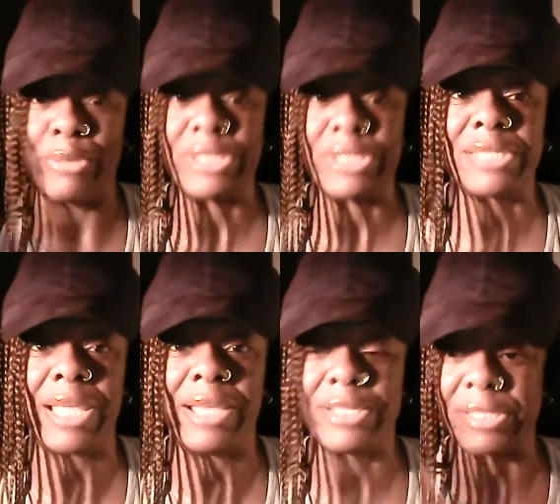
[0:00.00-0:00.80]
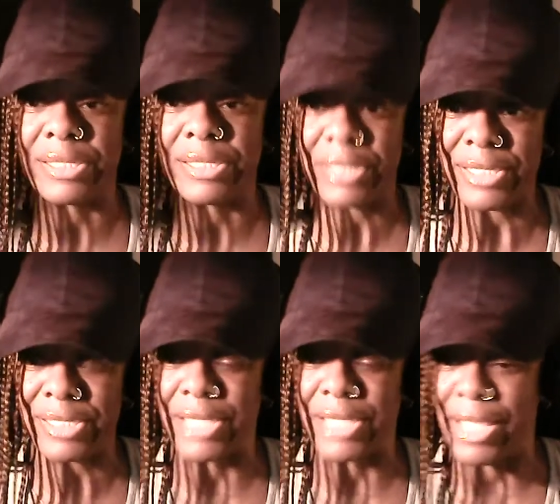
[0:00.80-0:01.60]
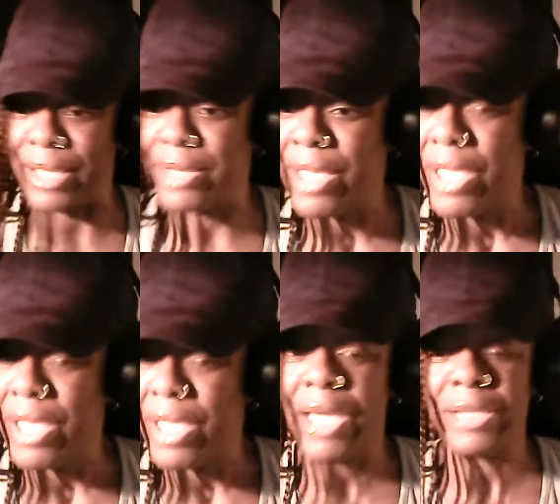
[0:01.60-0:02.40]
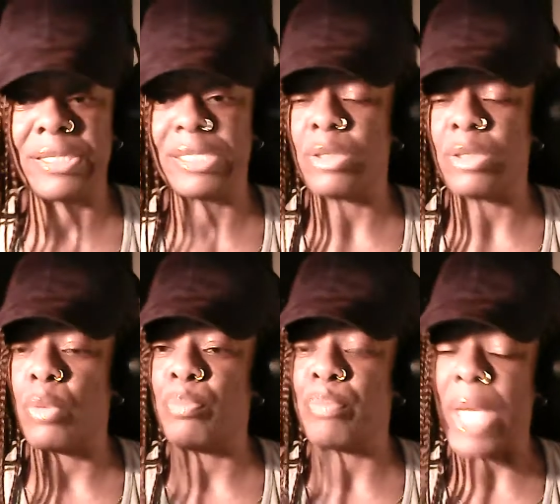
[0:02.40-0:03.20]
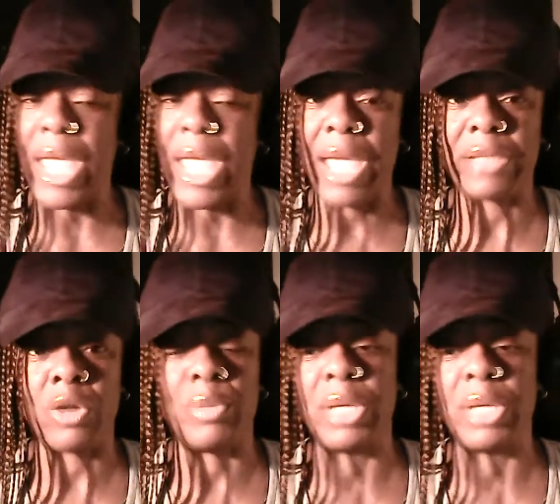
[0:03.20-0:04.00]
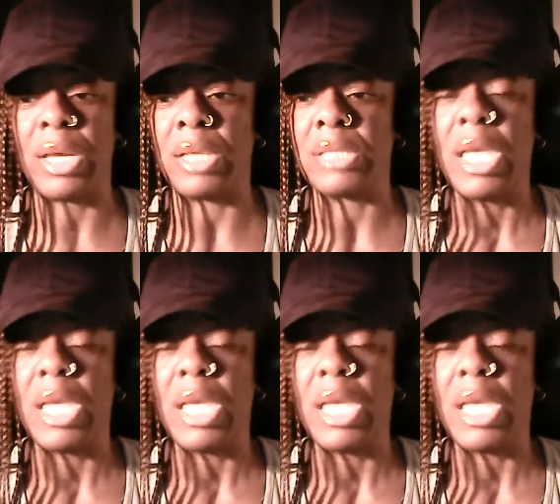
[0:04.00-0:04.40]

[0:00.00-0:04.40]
I'm just saying. This a saying, and it's just so bad though because